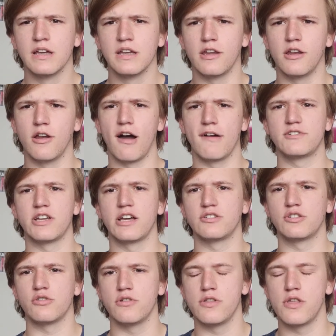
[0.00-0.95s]
you know, I've done
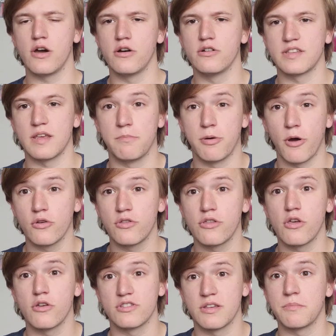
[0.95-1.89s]
2 of those, and both of
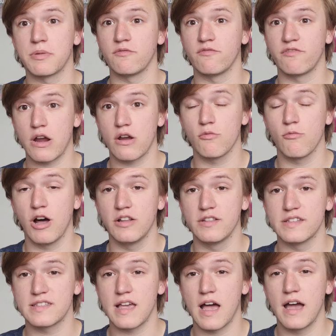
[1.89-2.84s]
those have been very well
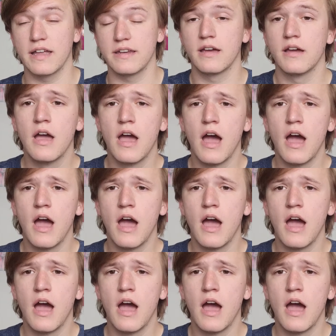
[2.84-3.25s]
designed.